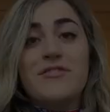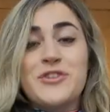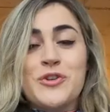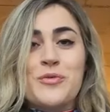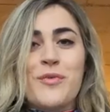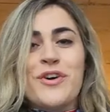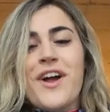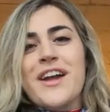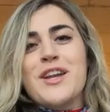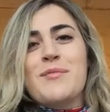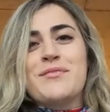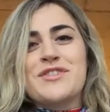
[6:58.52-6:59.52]
have two more
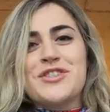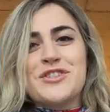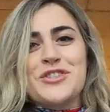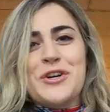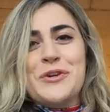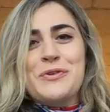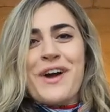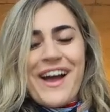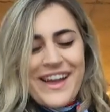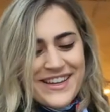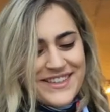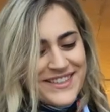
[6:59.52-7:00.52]
items to show you
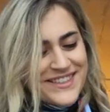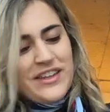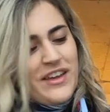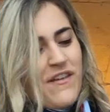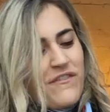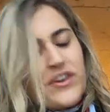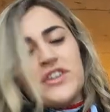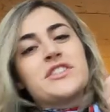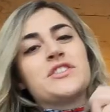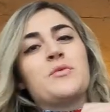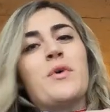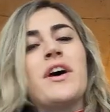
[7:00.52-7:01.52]
guys. The first